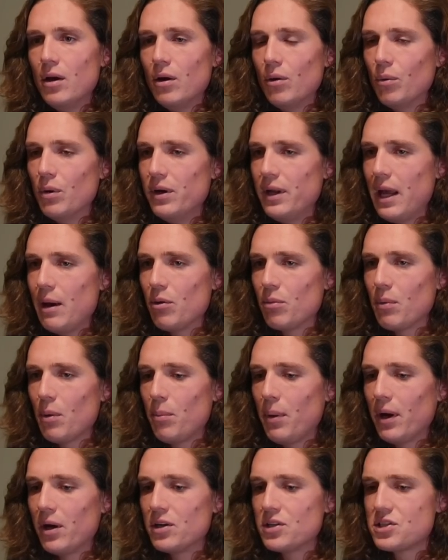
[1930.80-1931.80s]
one day with my
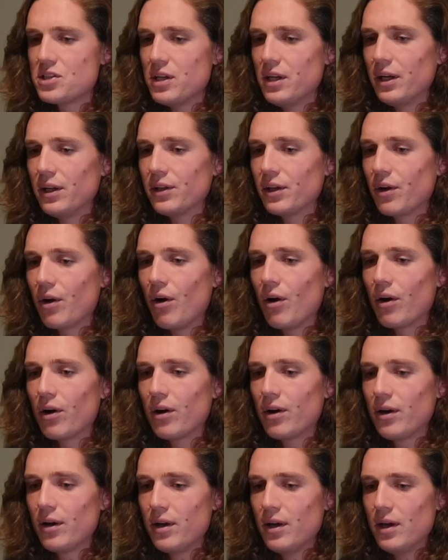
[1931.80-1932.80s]
parents sitting in the
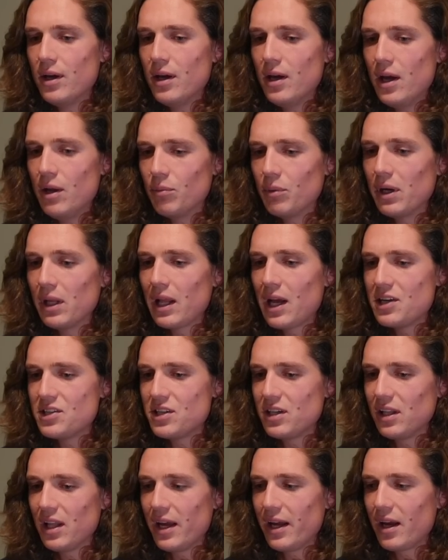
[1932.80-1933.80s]
car and
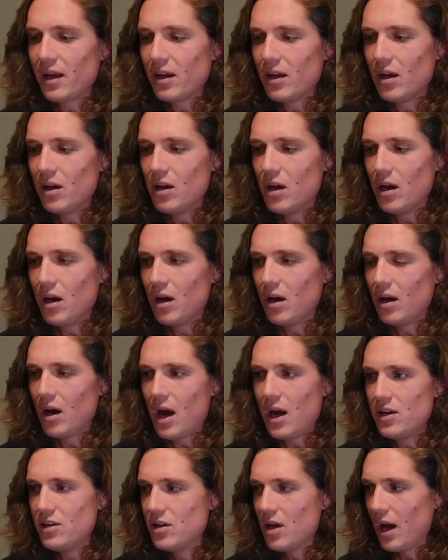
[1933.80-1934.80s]
realizing like,
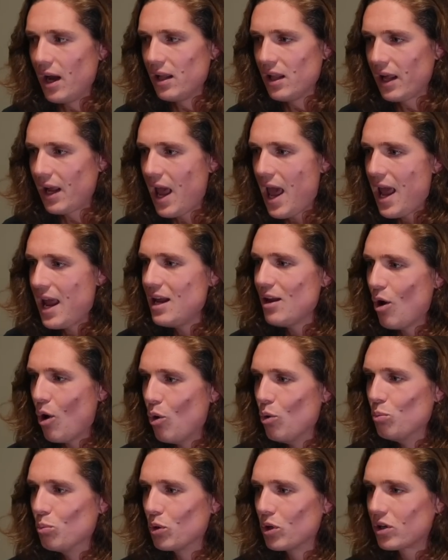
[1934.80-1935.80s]
I, I like hate
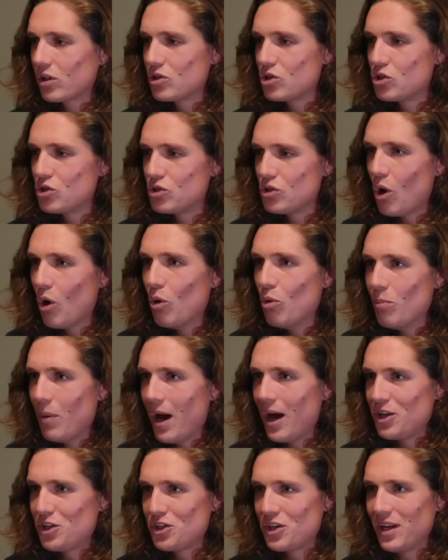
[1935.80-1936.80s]
homework so
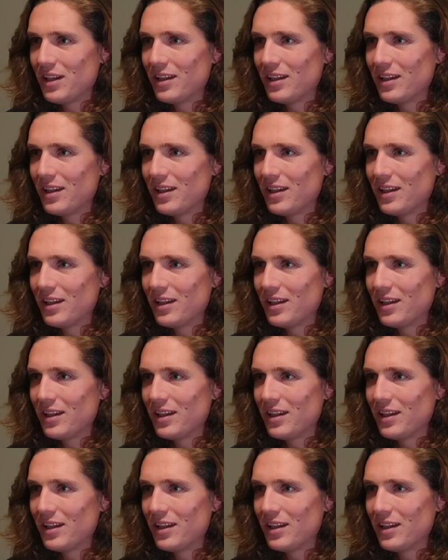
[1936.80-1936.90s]
much.